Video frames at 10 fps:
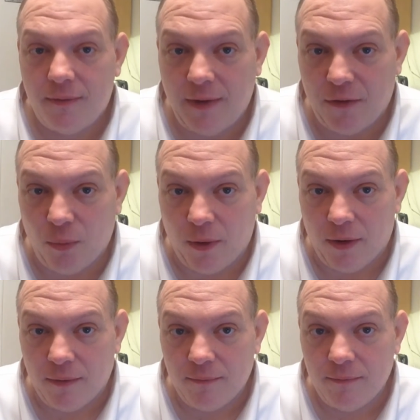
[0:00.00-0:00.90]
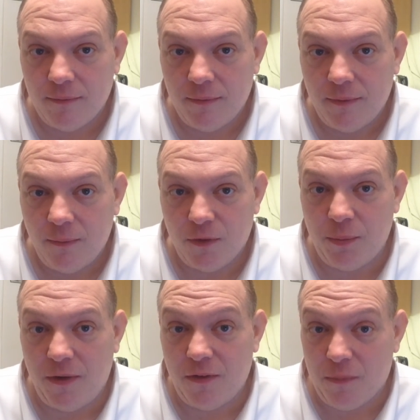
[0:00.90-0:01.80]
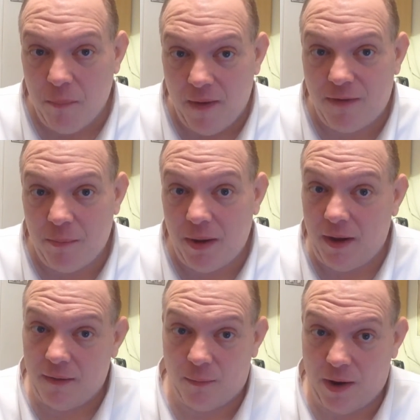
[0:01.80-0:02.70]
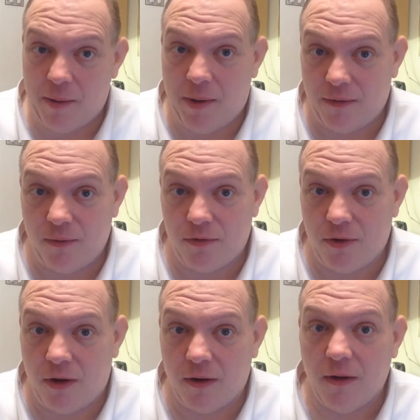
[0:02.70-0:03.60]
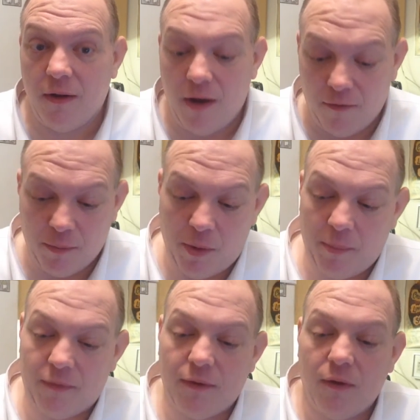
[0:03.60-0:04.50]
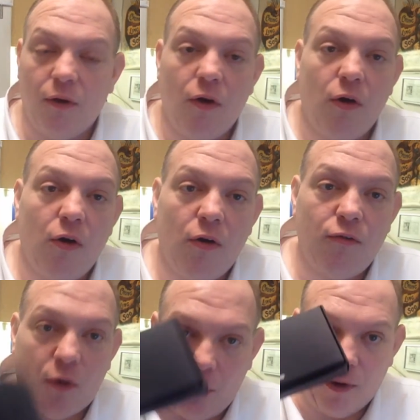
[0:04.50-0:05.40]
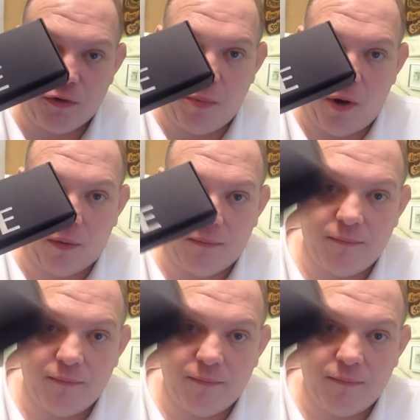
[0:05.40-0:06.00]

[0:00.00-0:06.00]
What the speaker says: That's weird, which means it's meant to be the random iTunes song of the moment for Wishbone.